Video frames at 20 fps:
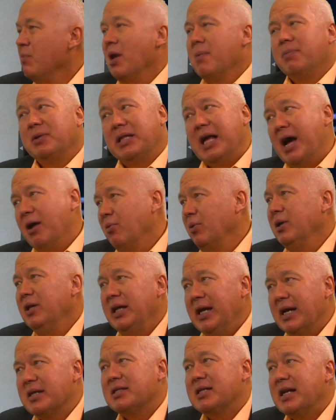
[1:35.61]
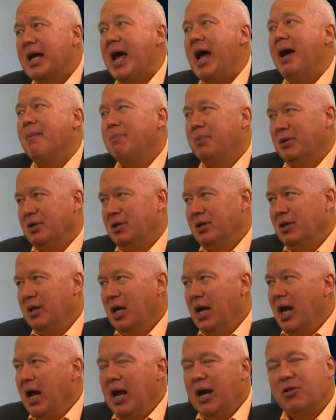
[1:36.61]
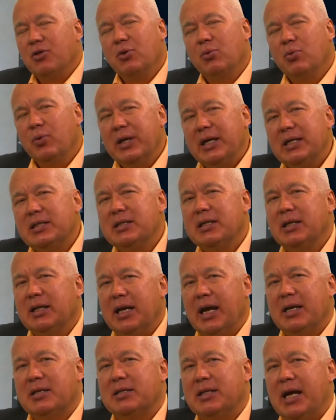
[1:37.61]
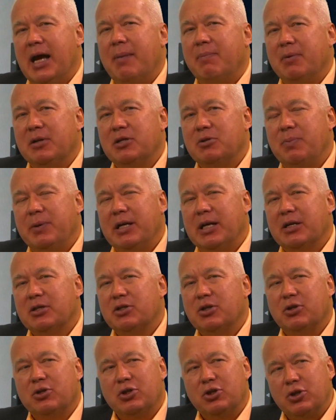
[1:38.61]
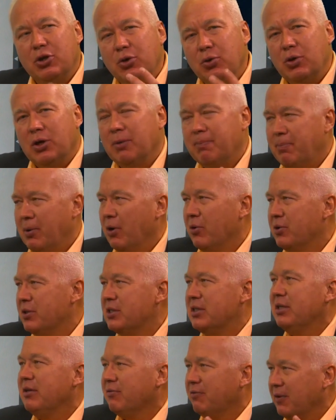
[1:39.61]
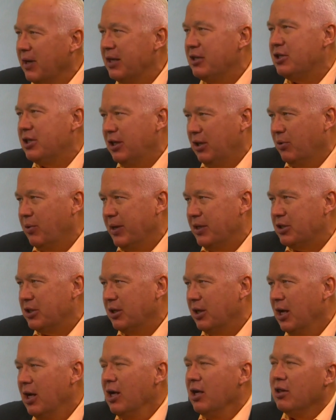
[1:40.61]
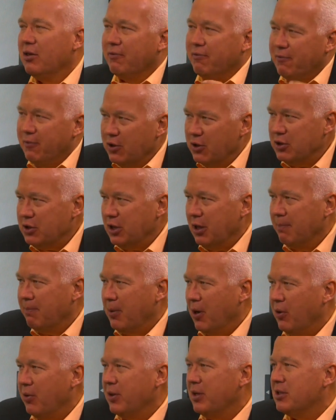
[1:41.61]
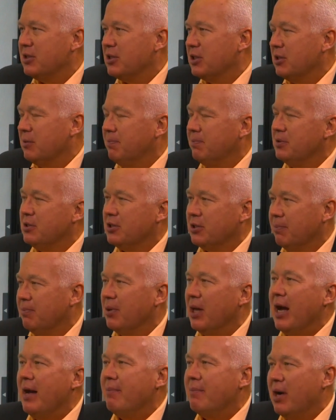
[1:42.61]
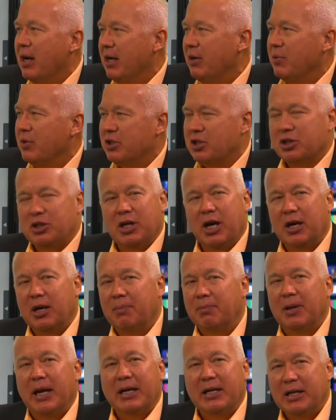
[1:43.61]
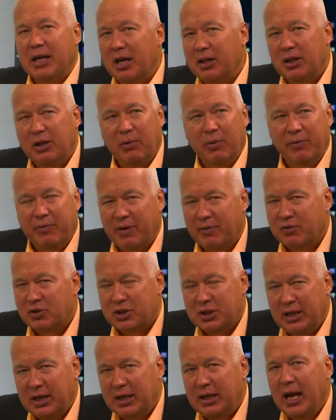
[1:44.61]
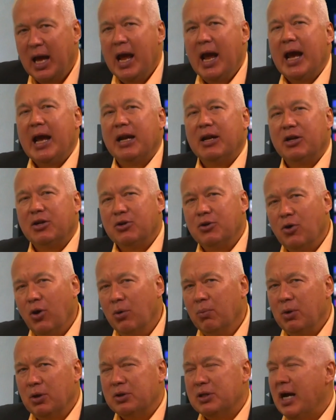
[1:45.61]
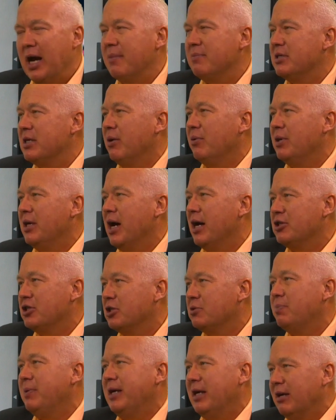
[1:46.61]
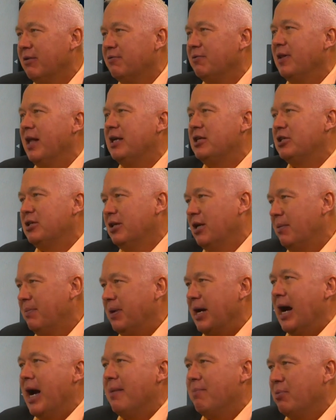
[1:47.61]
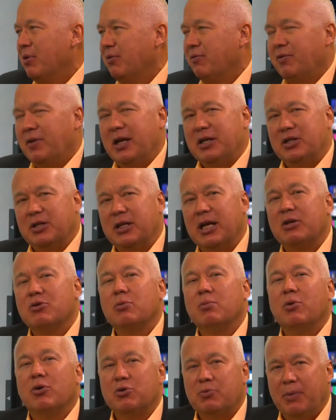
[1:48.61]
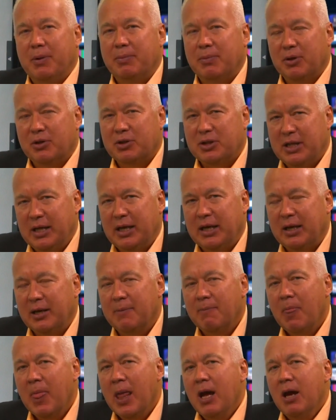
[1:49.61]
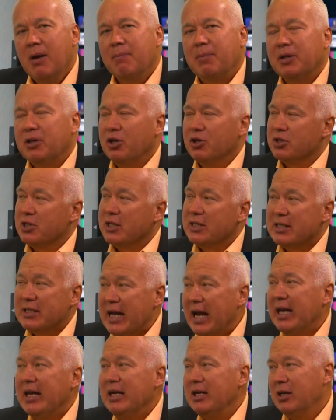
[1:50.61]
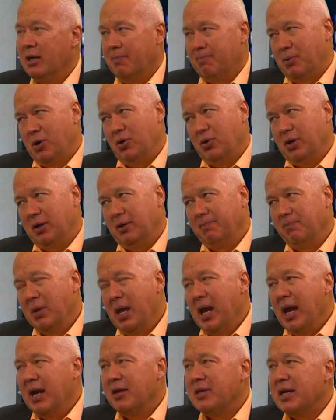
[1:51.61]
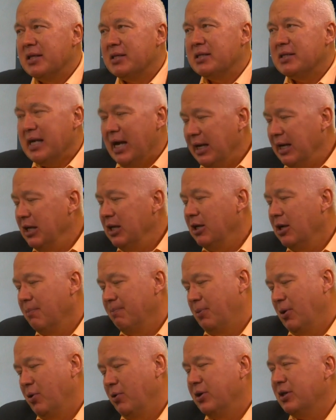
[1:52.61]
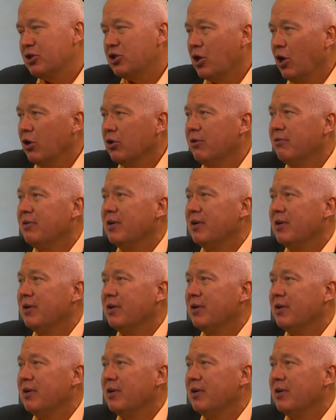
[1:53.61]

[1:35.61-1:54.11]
But that really hasn't happened. And the reason it hasn't happened is because there's two components to the inflation equation. The first component is the supply of money, which has gone up like nothing we've ever seen. And in normal times, that would not just be inflation, that'd be hyperinflation. That's what most people are seeing. But there's a second component. And that second component is called the